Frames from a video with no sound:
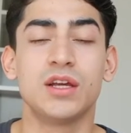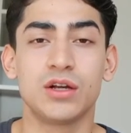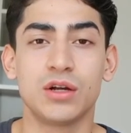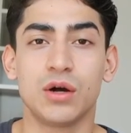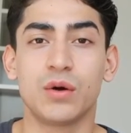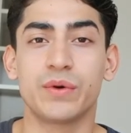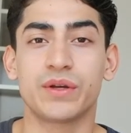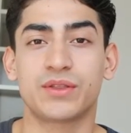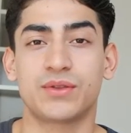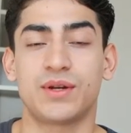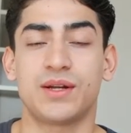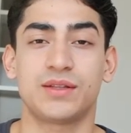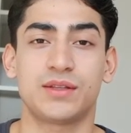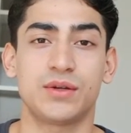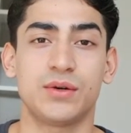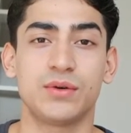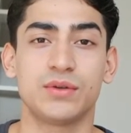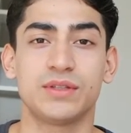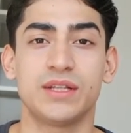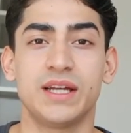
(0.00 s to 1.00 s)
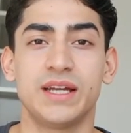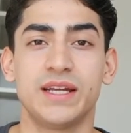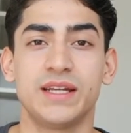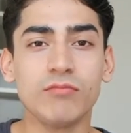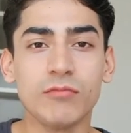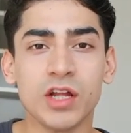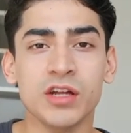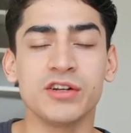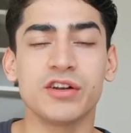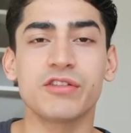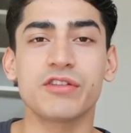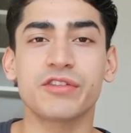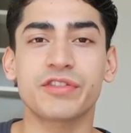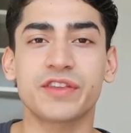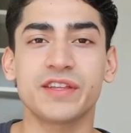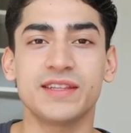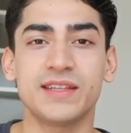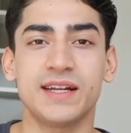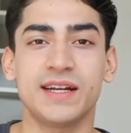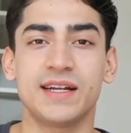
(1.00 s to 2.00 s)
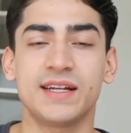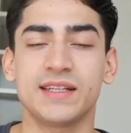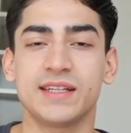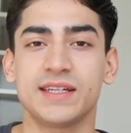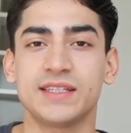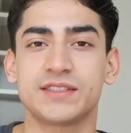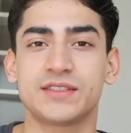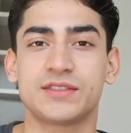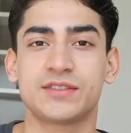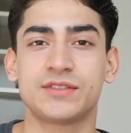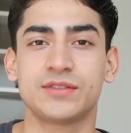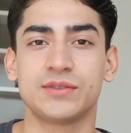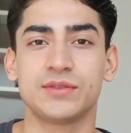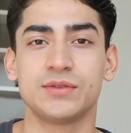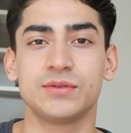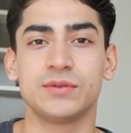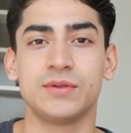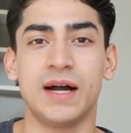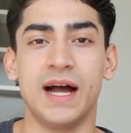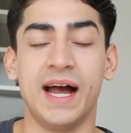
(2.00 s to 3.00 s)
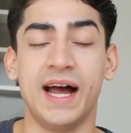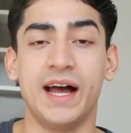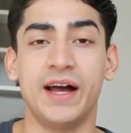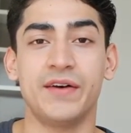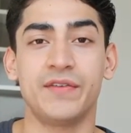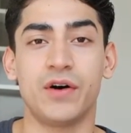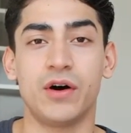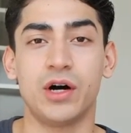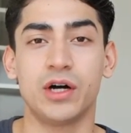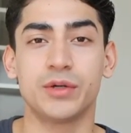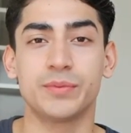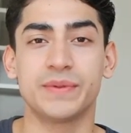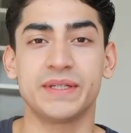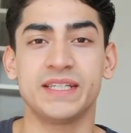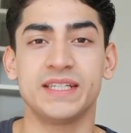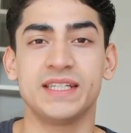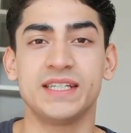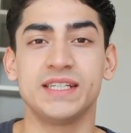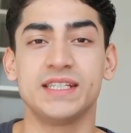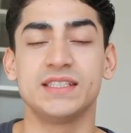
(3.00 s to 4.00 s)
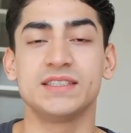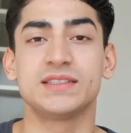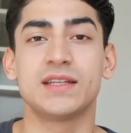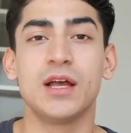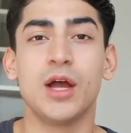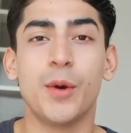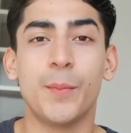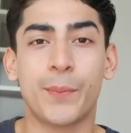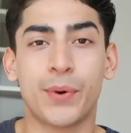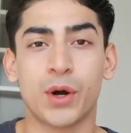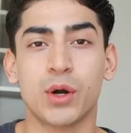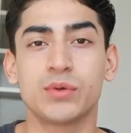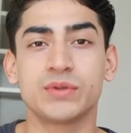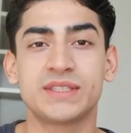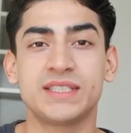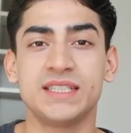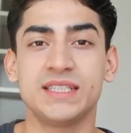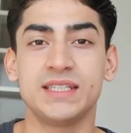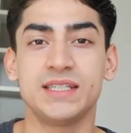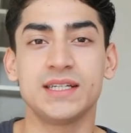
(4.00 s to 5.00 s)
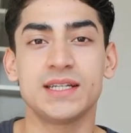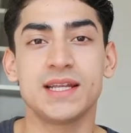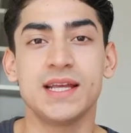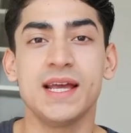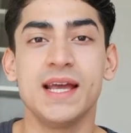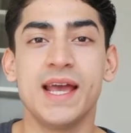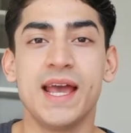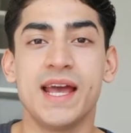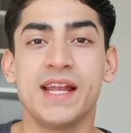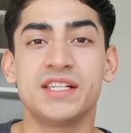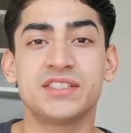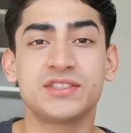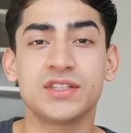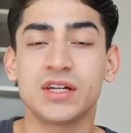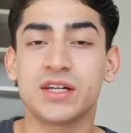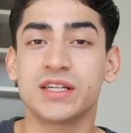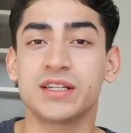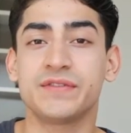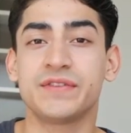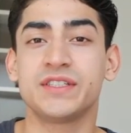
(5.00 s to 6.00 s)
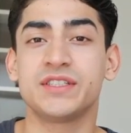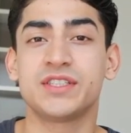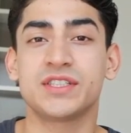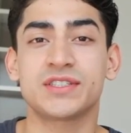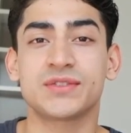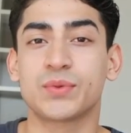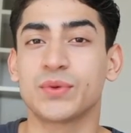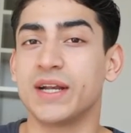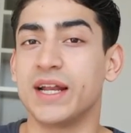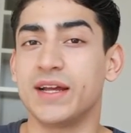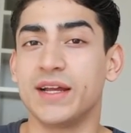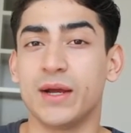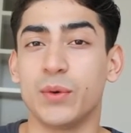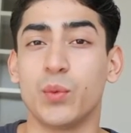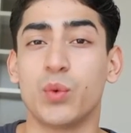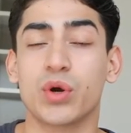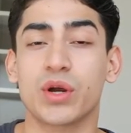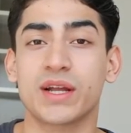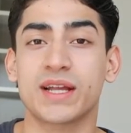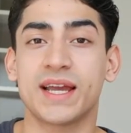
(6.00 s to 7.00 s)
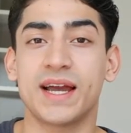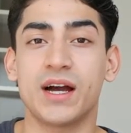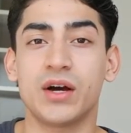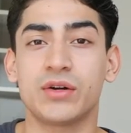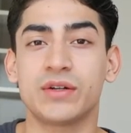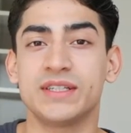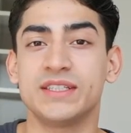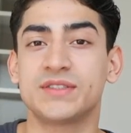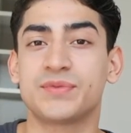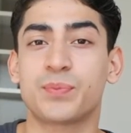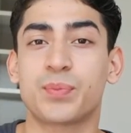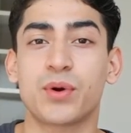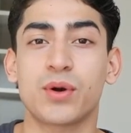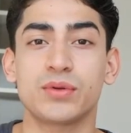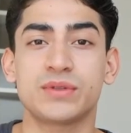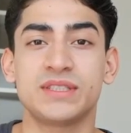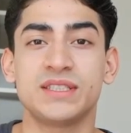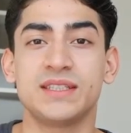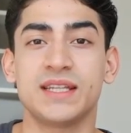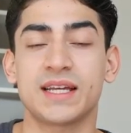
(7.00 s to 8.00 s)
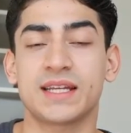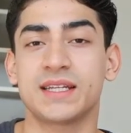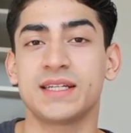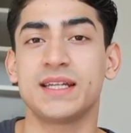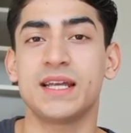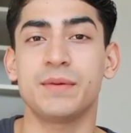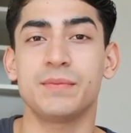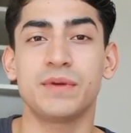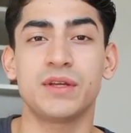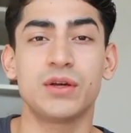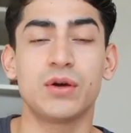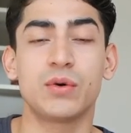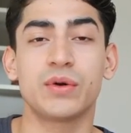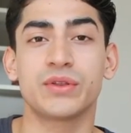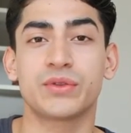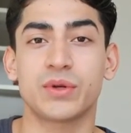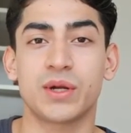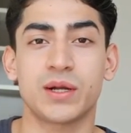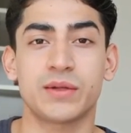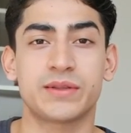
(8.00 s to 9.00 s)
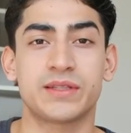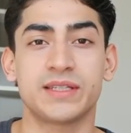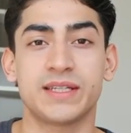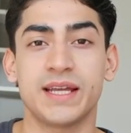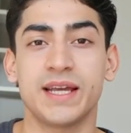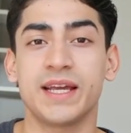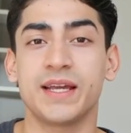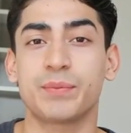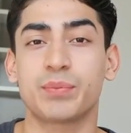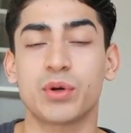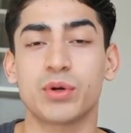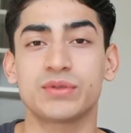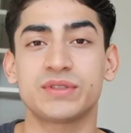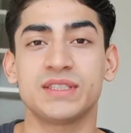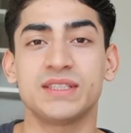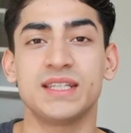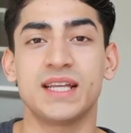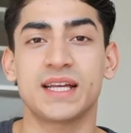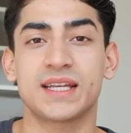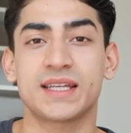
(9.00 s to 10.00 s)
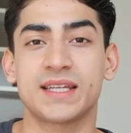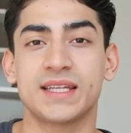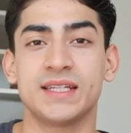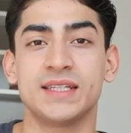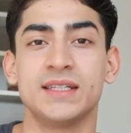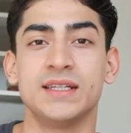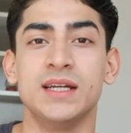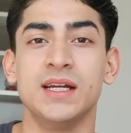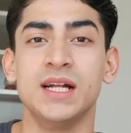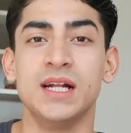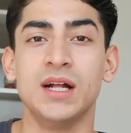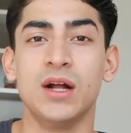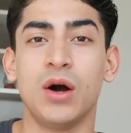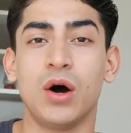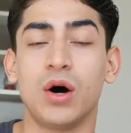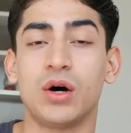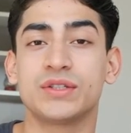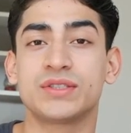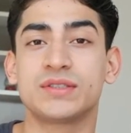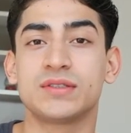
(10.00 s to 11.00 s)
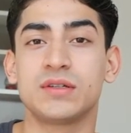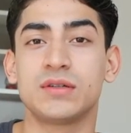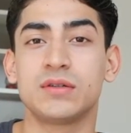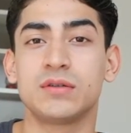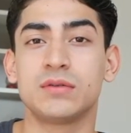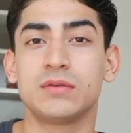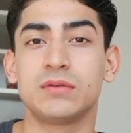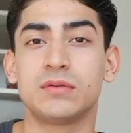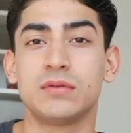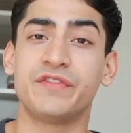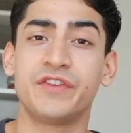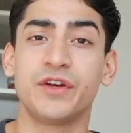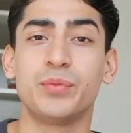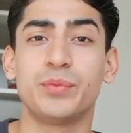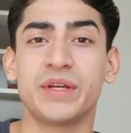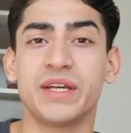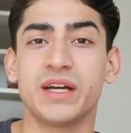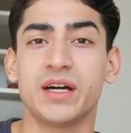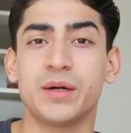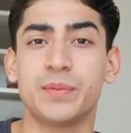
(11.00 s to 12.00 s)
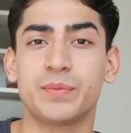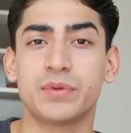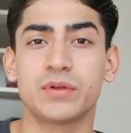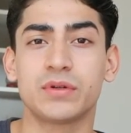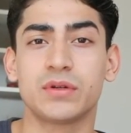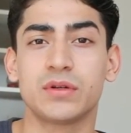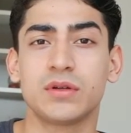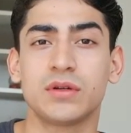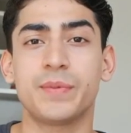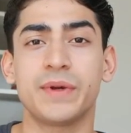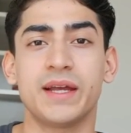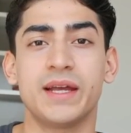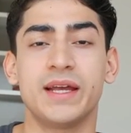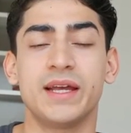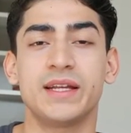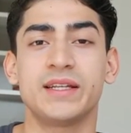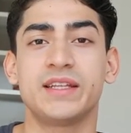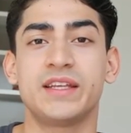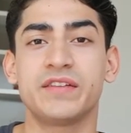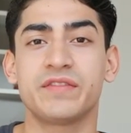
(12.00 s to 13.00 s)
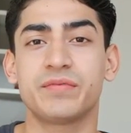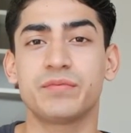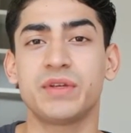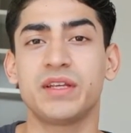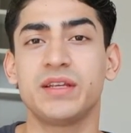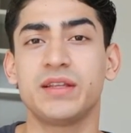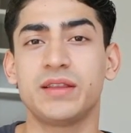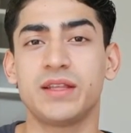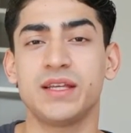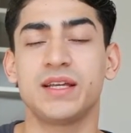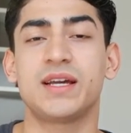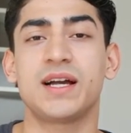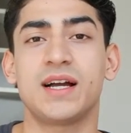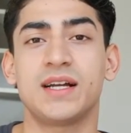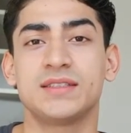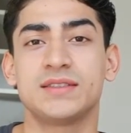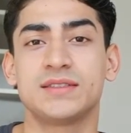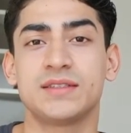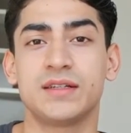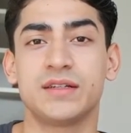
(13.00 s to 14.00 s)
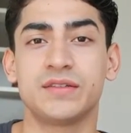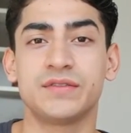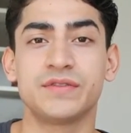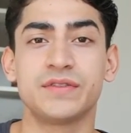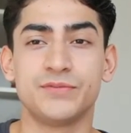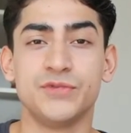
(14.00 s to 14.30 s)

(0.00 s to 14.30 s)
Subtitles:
going throughout the whole day. Another thing that I like to have on me is protein, and it's not even just when I work out. It's protein that can get me going throughout the day, protein that can also fill me up and give me the kinds of